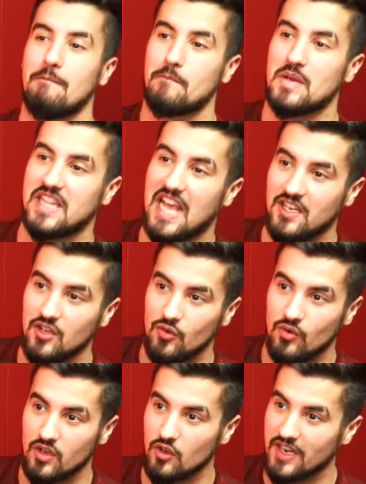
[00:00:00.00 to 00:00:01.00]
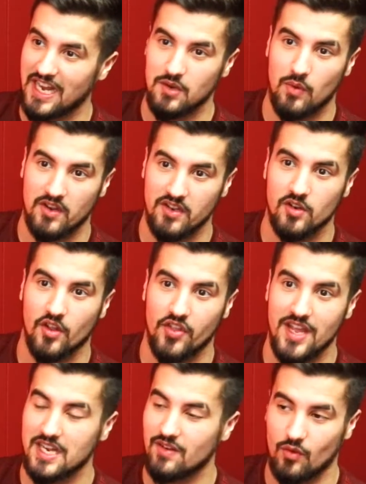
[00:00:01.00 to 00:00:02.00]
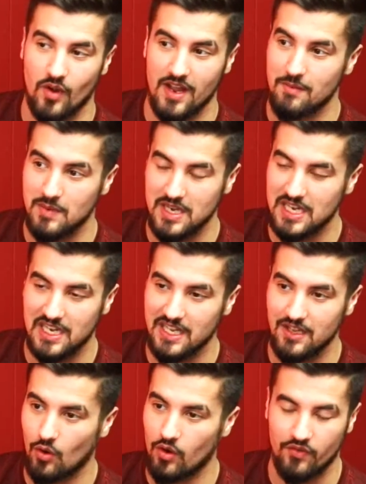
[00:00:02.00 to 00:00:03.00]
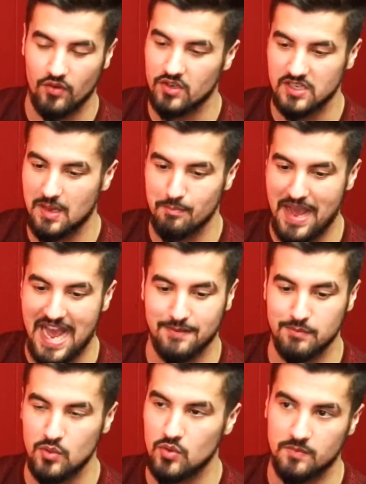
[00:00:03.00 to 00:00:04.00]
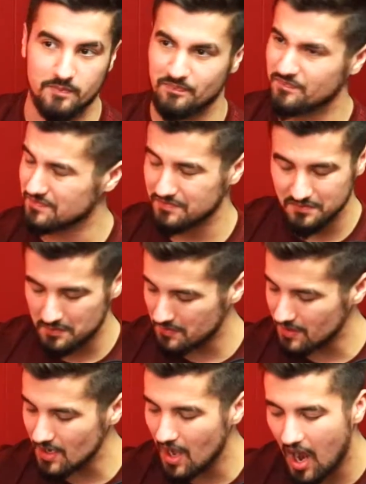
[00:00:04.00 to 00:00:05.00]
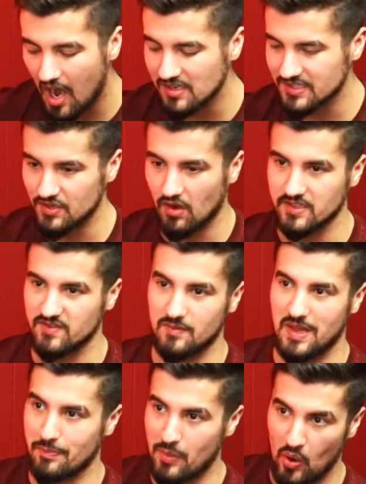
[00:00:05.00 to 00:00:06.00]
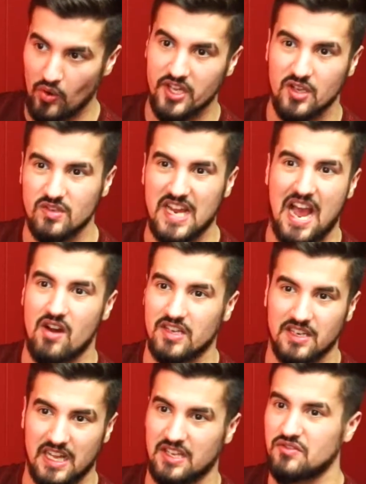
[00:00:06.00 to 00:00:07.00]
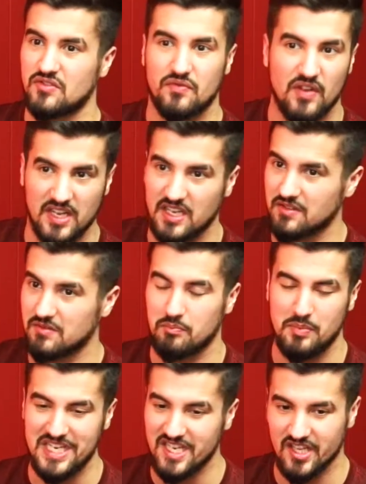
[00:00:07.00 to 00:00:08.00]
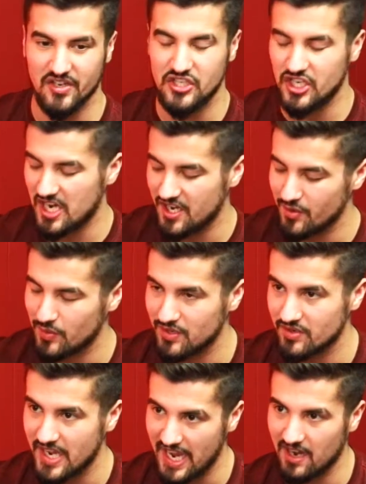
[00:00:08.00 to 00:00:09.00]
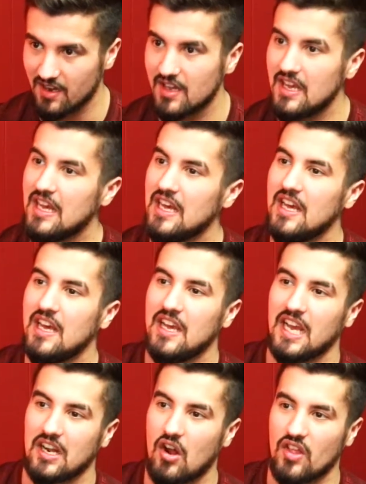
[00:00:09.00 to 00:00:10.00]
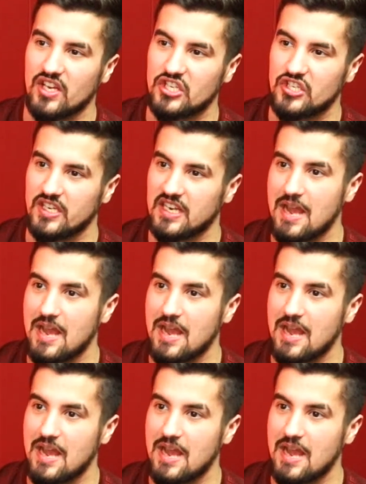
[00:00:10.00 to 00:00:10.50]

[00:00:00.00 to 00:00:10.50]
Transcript: But then you, you get anywhere near the thing and if they're immediately, or if they're just in a bad mood, horror stories, and like pulling you down and like fucking beating the shit out of you with their tail and all that shit.